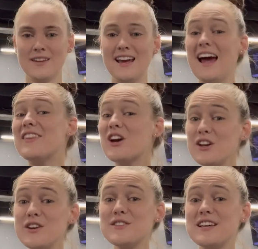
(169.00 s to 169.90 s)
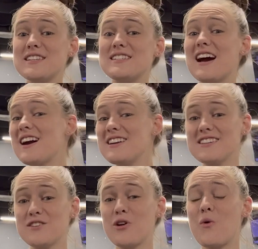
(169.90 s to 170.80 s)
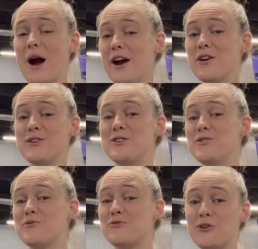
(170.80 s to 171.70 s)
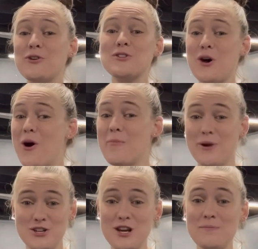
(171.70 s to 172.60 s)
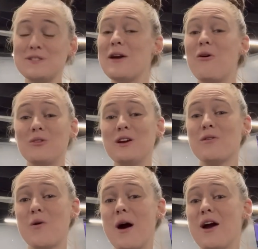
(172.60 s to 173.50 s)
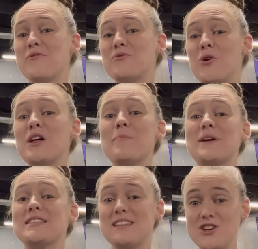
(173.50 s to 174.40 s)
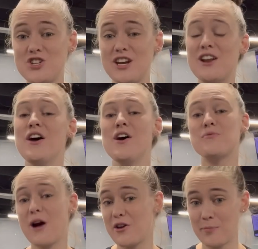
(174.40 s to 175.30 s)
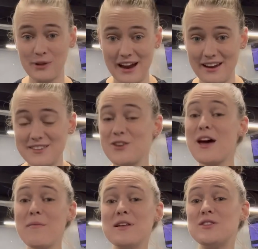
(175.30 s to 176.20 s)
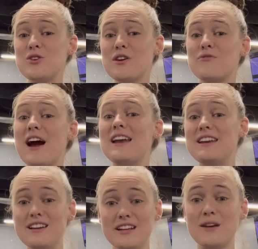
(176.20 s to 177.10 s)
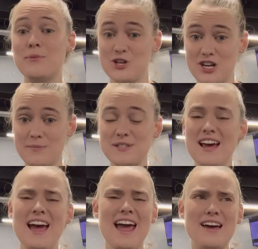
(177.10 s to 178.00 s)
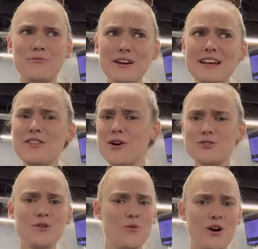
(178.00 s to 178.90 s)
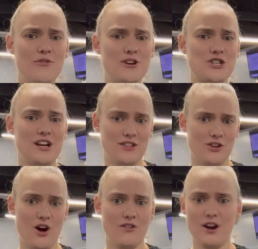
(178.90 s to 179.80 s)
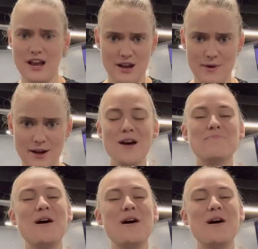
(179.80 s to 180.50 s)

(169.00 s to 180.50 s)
And the good news is Deka doesn't require you to do full toe push-ups. They only require full hip extension throughout your plank. So that means you can find kneeling push-ups. And really, those are more efficient in the long run anyway.